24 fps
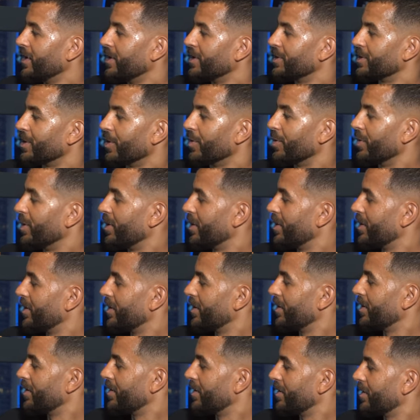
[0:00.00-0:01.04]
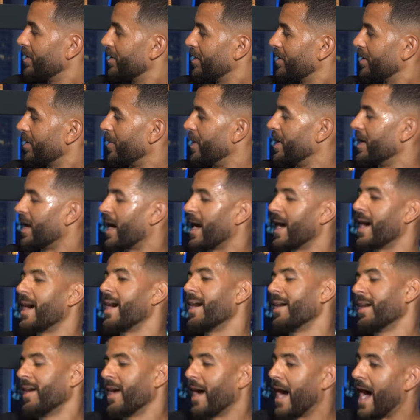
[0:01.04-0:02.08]
So I mean
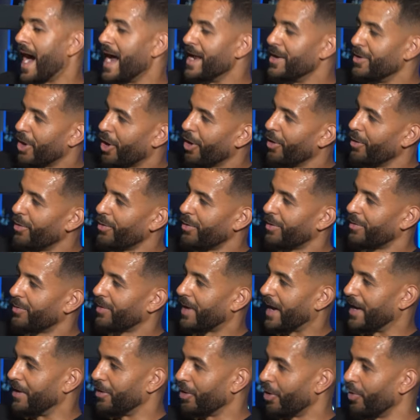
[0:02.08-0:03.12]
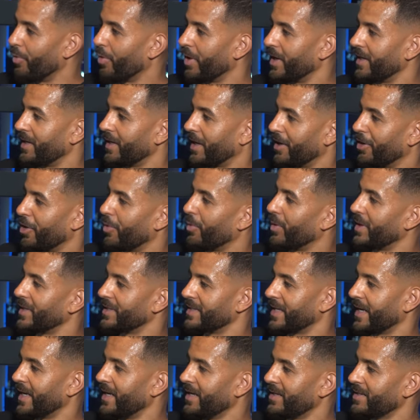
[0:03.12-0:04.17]
I know what it
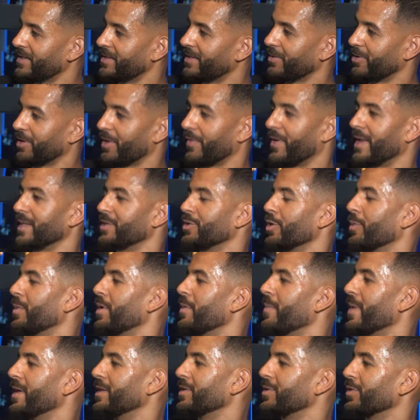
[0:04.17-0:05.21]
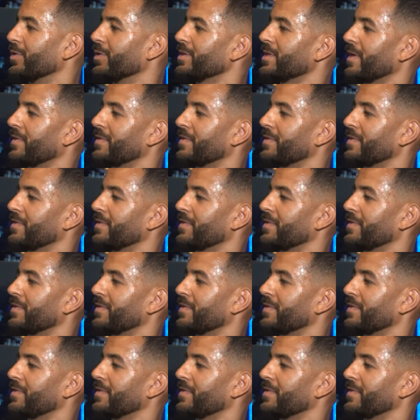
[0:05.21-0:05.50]
takes because I've had so many mentors.